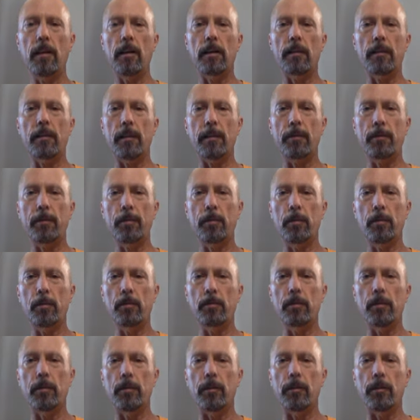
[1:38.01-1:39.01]
acceptable
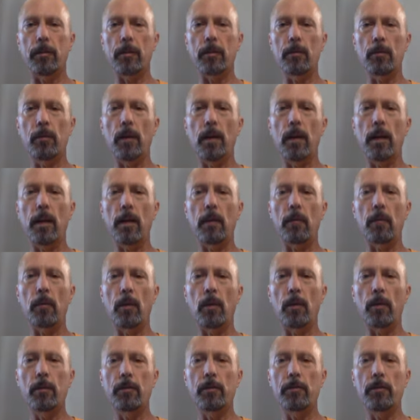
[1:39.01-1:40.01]
to Third Way and
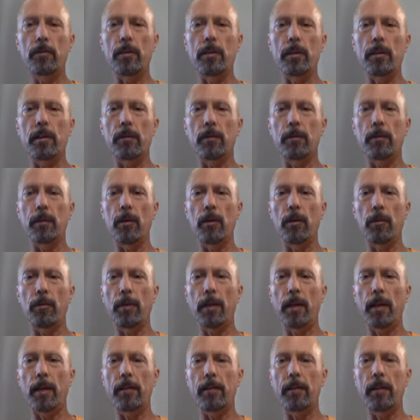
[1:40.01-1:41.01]
Wall Street if we don't
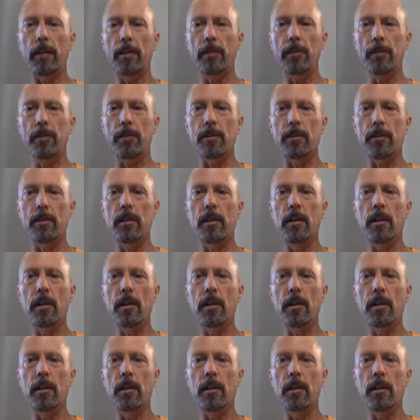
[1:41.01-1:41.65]
pay attention